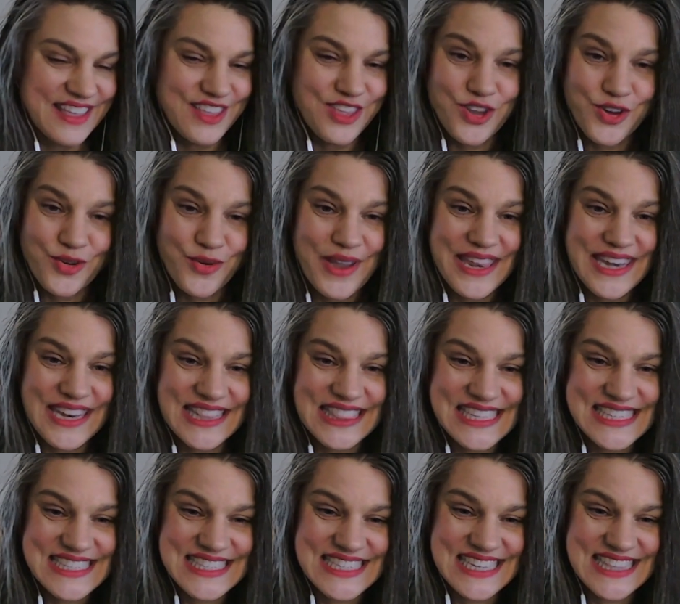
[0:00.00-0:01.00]
curated
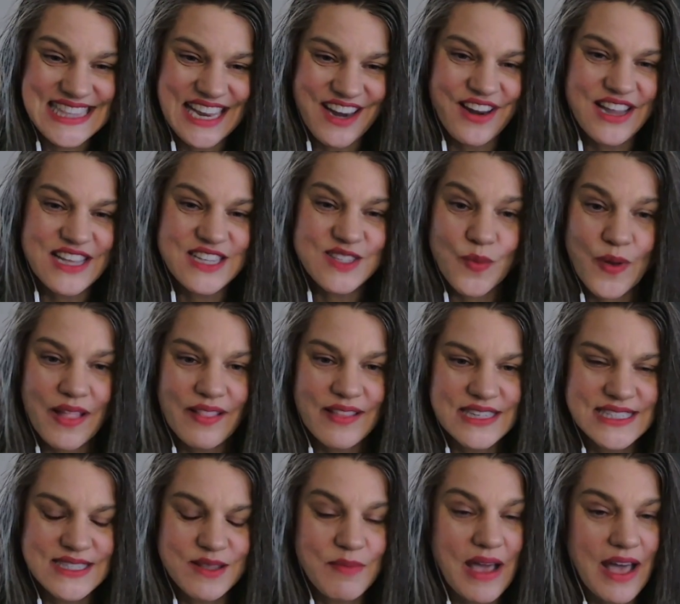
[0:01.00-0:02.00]
list in there, as well
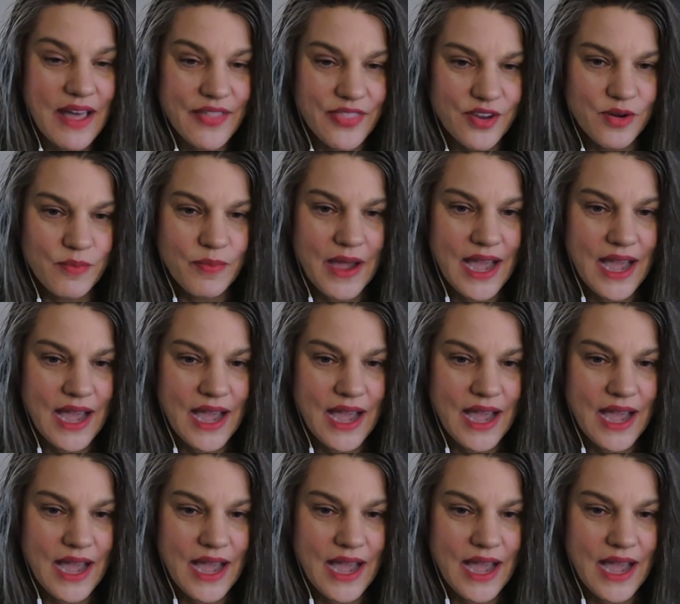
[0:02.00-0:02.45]
as some other